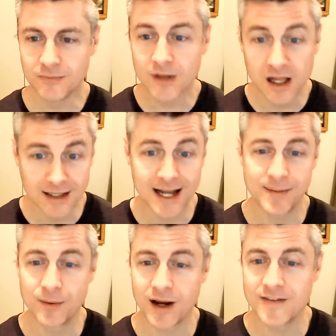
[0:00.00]
A lot of
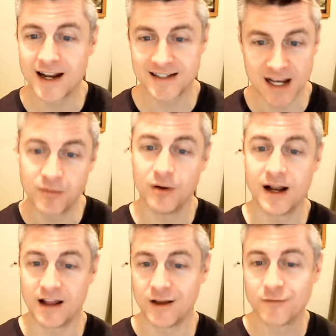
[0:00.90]
people gave that example,
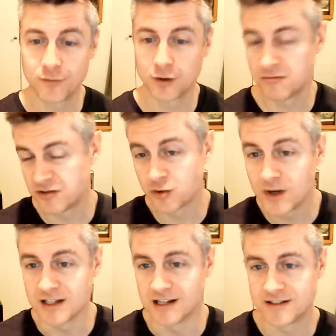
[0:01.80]
and I think for good
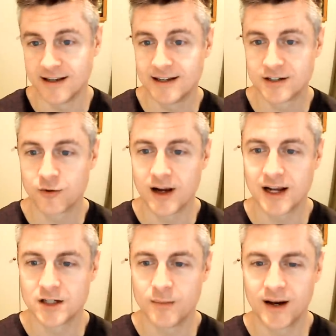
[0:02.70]
reason. It's a, it's a great
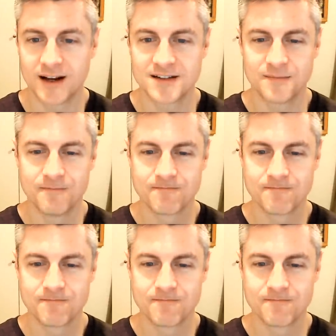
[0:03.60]
catch-up mechanism.